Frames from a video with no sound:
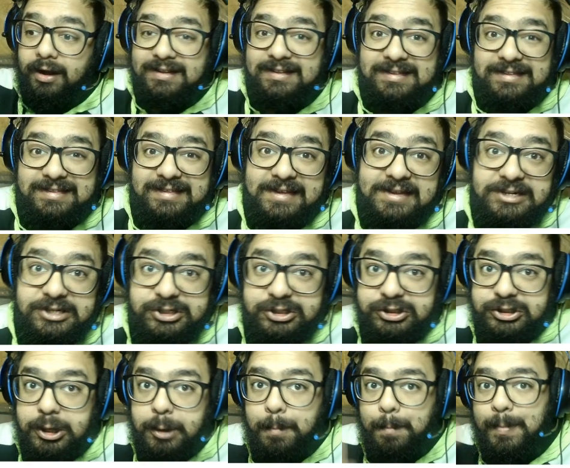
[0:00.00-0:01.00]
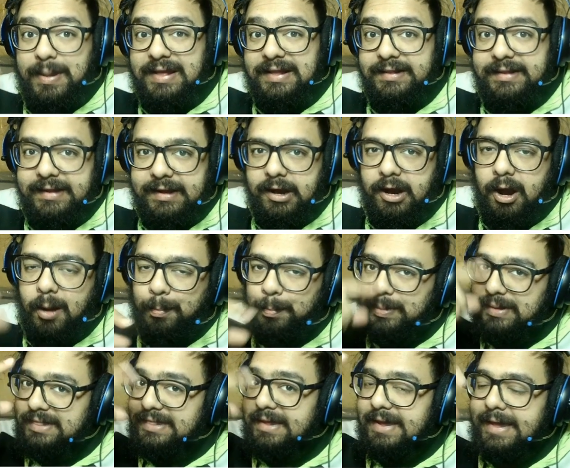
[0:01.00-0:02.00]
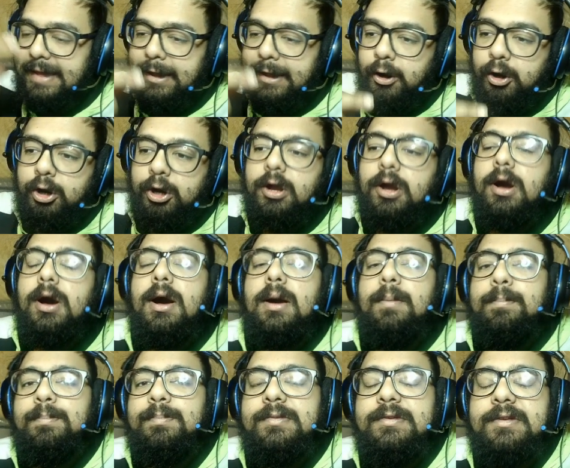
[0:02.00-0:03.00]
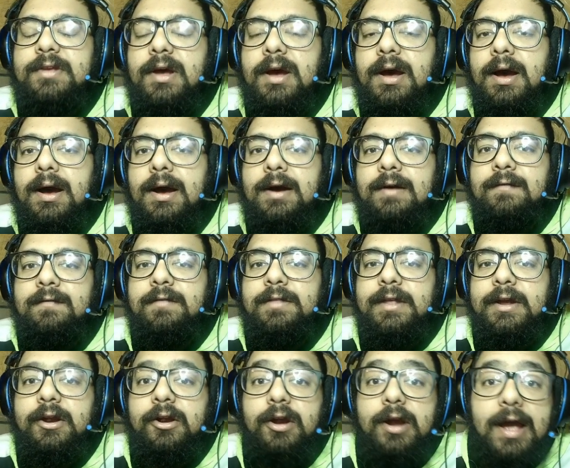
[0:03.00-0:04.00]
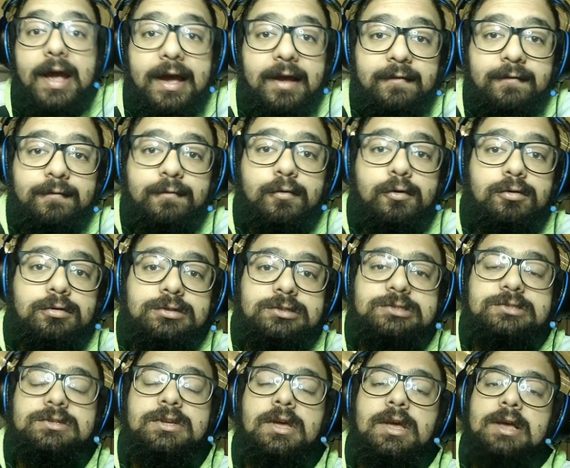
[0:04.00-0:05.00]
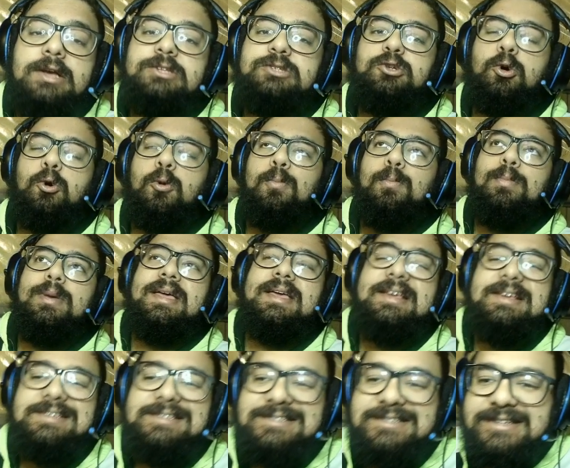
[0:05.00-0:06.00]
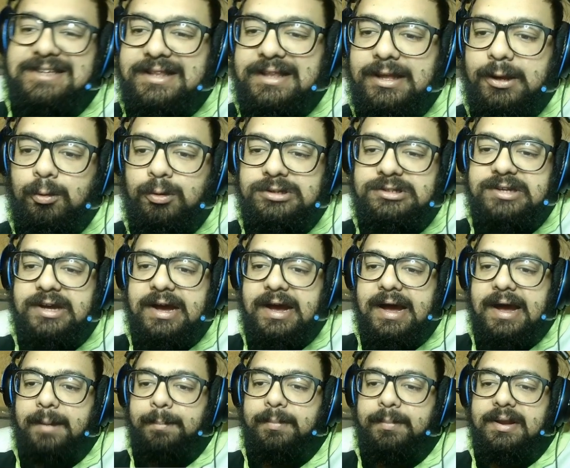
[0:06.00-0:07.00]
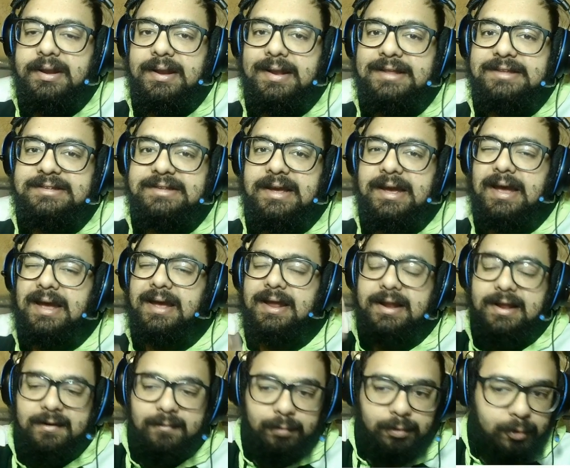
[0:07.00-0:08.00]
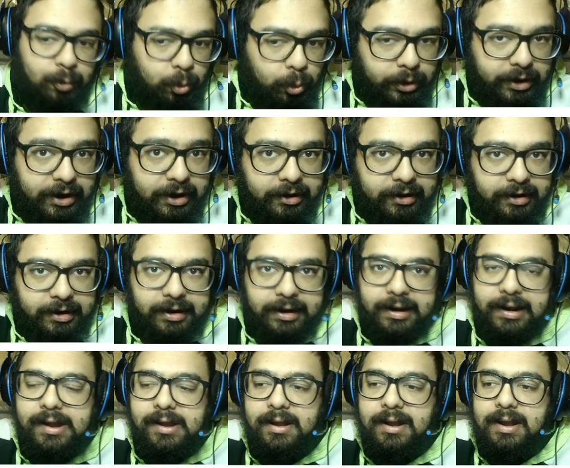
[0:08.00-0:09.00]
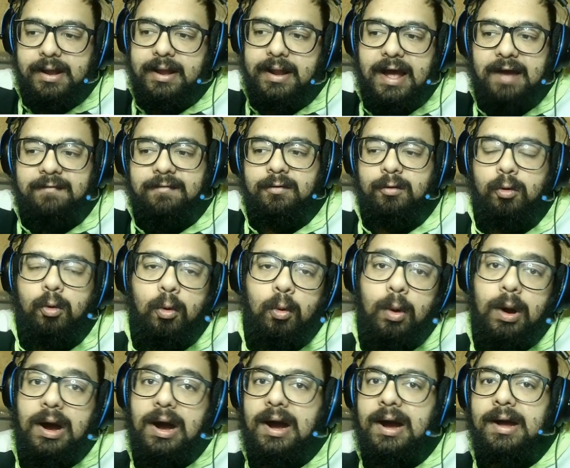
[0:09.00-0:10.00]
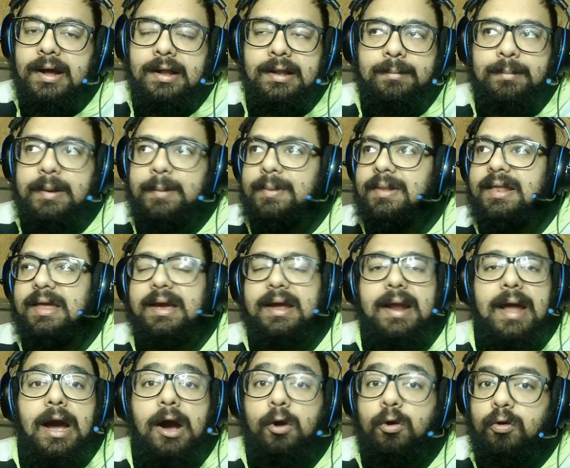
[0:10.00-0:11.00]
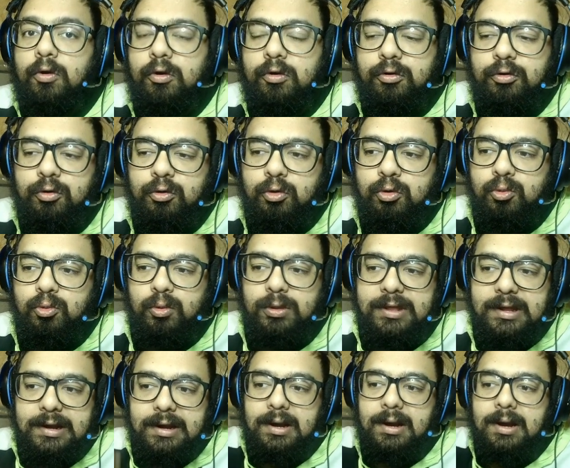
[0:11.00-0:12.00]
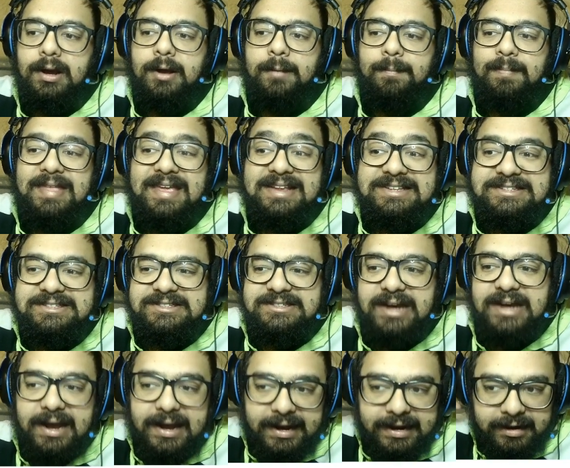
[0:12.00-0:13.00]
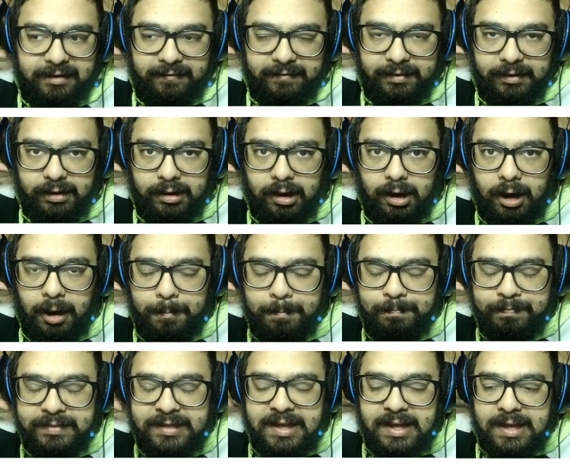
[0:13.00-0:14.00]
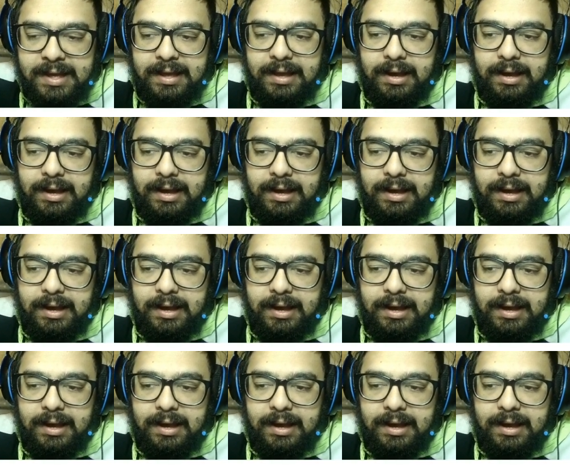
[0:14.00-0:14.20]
condensation building up in the ear cups of their headphones. So basically, what's happening is that they're wearing it, and after a while, maybe like an hour or two, the inside of the cup,